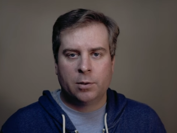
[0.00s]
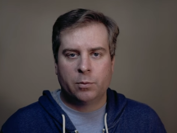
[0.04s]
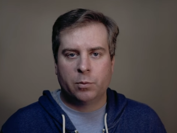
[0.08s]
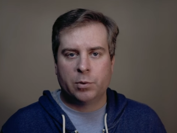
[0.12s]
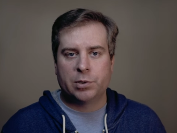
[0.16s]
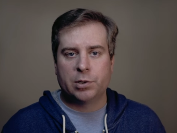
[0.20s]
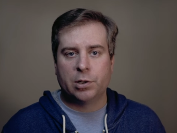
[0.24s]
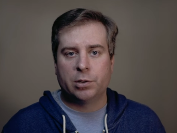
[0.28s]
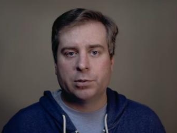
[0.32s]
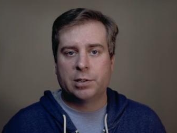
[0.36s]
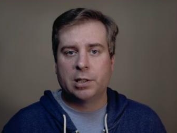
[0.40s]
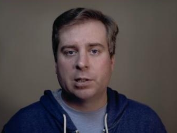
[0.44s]

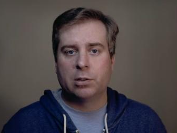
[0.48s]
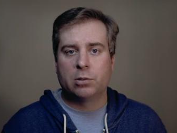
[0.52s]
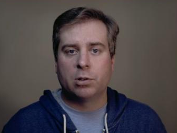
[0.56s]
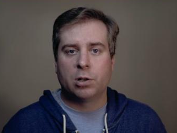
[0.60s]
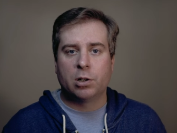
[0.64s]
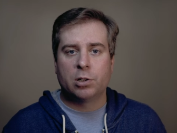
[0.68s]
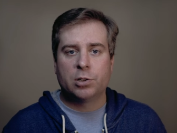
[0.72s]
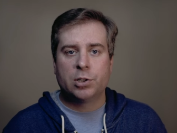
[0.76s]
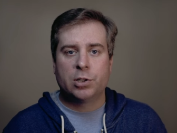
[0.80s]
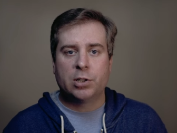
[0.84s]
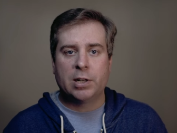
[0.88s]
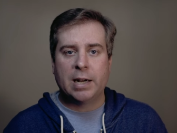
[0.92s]
resulting
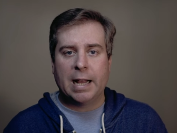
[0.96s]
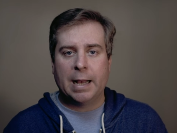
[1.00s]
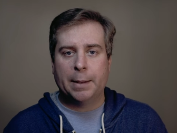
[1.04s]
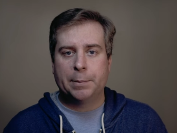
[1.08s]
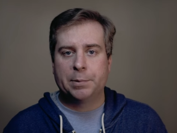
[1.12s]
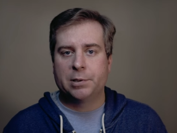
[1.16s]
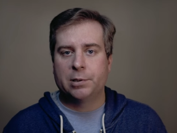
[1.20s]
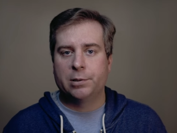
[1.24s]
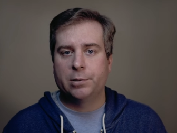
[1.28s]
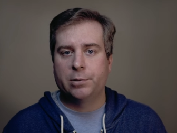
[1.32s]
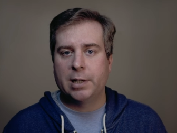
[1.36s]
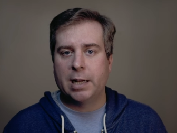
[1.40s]
larger
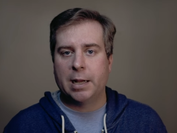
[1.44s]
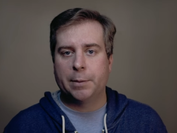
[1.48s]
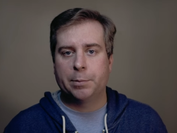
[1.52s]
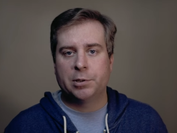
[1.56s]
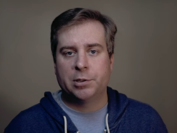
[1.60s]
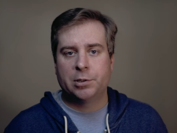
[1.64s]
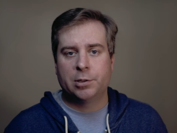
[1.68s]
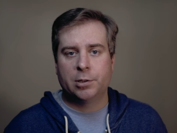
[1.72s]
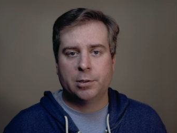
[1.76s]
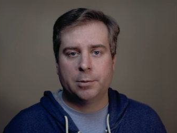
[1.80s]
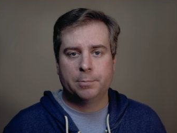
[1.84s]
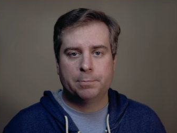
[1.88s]
absolute
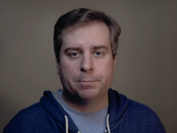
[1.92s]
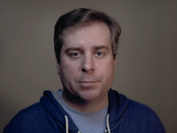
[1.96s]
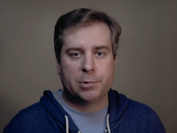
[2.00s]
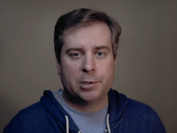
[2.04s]
aperture,